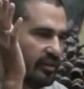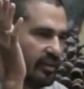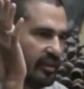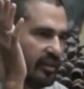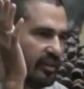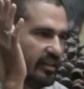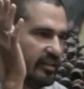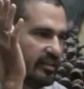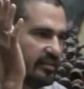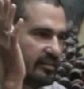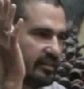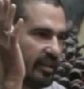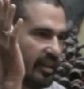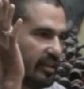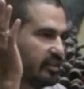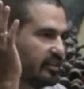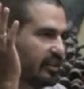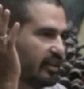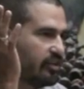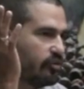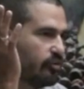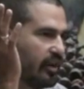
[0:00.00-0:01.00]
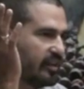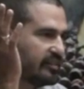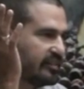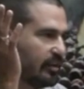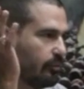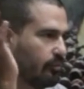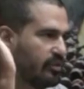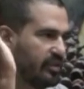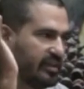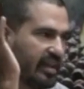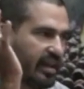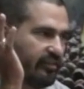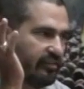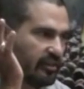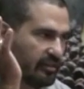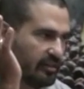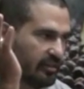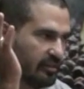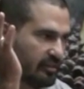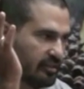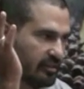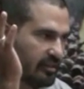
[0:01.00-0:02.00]
is in the US, I would
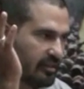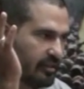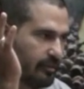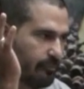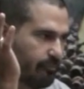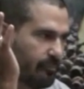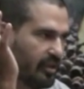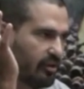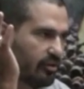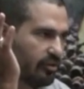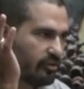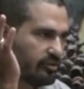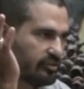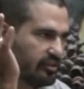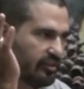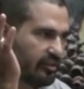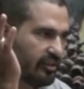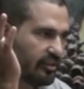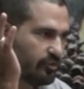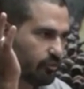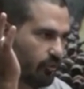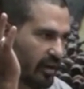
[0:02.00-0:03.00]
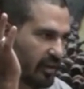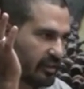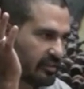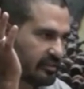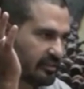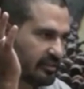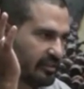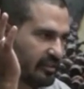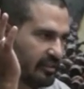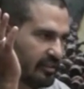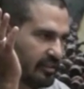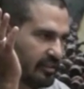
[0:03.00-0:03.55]
never be considered as white.